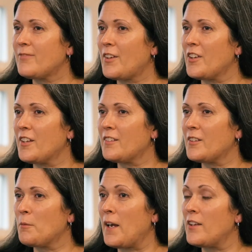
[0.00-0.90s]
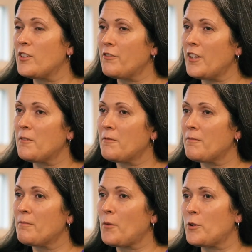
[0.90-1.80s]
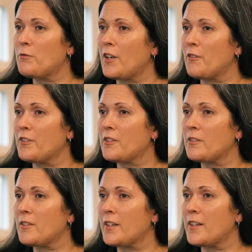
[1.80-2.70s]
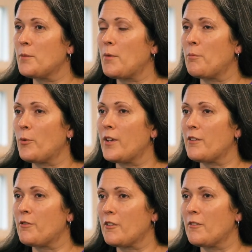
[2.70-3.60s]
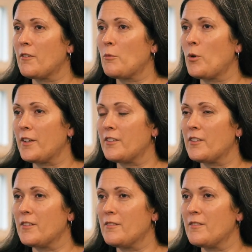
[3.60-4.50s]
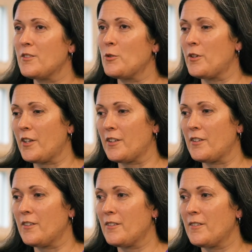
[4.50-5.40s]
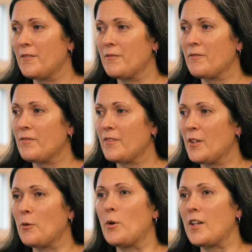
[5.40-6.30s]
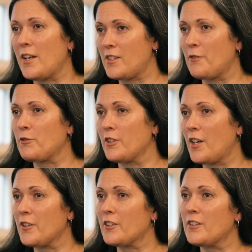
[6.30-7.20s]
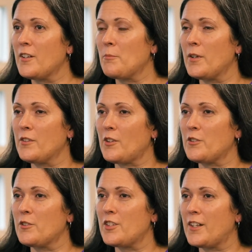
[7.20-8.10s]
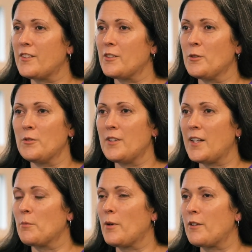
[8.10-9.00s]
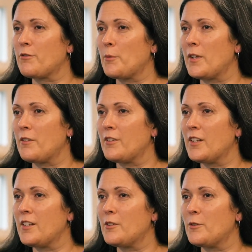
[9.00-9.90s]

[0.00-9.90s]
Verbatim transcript: I think the pace of it, most veterans can keep up with if they're willing to do the, you know, one class after another. But there's also a chance to take a break from it if you need